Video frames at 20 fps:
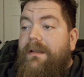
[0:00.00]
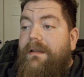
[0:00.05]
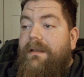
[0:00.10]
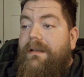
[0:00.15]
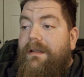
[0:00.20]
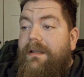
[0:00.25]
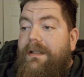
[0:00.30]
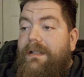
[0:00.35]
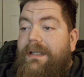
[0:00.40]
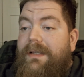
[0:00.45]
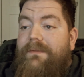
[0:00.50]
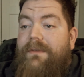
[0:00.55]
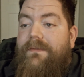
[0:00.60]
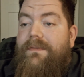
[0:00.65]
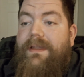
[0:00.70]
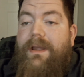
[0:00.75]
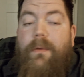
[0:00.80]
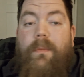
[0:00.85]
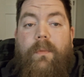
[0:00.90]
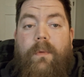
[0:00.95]
And even
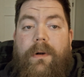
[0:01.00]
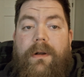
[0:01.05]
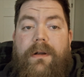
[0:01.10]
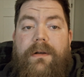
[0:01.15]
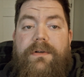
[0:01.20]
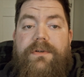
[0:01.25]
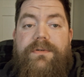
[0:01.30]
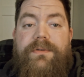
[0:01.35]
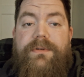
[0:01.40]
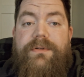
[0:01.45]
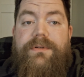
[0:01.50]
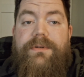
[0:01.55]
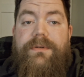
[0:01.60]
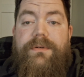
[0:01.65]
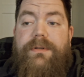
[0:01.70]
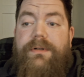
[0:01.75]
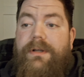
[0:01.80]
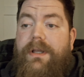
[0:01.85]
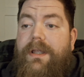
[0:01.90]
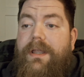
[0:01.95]
if that were
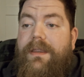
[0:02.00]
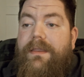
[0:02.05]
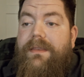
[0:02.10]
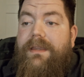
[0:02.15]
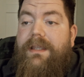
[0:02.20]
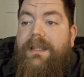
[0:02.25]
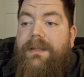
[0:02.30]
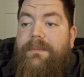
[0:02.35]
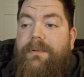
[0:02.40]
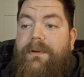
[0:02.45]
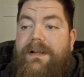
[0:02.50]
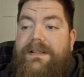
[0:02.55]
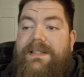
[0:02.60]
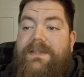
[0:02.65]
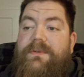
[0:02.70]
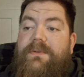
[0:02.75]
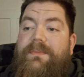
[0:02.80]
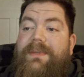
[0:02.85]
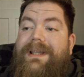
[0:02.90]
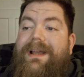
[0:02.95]
true, the
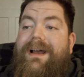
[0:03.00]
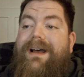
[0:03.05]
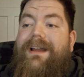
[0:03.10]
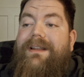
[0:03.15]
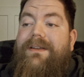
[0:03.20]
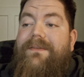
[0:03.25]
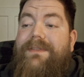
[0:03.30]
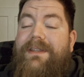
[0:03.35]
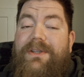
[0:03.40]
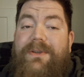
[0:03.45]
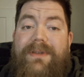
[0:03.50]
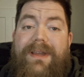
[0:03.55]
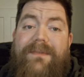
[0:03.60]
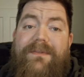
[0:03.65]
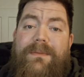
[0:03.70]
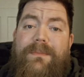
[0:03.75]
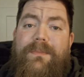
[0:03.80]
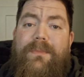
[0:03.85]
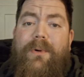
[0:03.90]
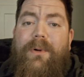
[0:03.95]
prices would be high enough that you'd
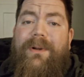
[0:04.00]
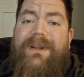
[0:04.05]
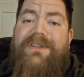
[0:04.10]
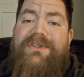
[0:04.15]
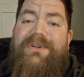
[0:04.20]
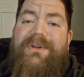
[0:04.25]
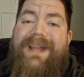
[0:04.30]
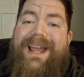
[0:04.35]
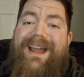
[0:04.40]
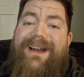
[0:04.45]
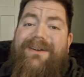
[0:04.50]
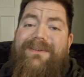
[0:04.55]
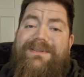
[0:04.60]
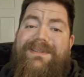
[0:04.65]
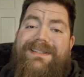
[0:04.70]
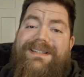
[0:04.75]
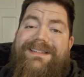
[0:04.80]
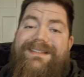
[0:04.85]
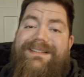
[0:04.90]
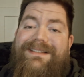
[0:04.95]
have to mortgage your
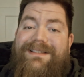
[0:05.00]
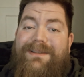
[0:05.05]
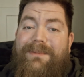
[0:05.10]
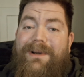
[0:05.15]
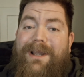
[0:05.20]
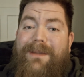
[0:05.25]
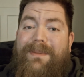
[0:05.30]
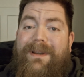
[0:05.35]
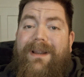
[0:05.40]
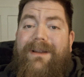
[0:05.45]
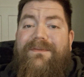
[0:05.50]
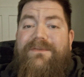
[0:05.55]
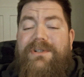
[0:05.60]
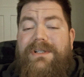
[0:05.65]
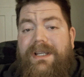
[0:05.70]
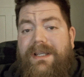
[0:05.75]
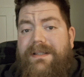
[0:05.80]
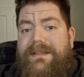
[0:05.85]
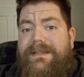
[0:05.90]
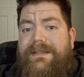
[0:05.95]
house to buy a pair of
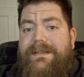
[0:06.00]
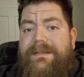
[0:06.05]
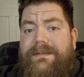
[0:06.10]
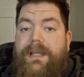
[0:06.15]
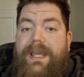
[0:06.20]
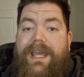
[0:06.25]
jeans.